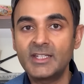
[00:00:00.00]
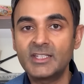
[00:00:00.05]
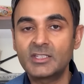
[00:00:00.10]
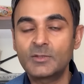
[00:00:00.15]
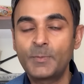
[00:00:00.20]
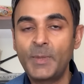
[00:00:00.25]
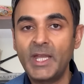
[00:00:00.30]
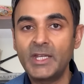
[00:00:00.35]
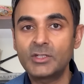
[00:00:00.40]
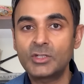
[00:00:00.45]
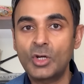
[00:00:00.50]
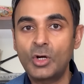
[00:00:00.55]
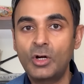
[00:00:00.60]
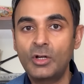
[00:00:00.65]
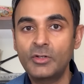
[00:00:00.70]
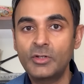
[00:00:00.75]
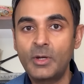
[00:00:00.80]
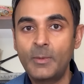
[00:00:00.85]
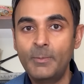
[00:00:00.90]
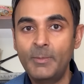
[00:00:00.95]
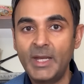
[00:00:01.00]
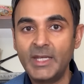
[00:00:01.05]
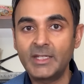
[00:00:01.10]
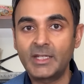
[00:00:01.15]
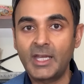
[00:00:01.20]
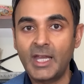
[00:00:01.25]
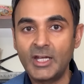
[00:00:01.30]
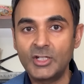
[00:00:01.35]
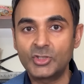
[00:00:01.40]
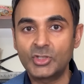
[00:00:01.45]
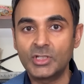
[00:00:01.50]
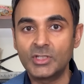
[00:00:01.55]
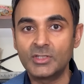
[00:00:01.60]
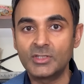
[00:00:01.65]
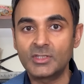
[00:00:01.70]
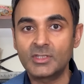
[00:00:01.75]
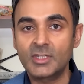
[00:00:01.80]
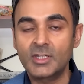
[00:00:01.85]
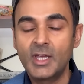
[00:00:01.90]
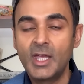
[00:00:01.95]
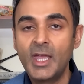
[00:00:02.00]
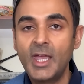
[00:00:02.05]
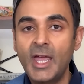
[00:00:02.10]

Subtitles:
is spent on medications.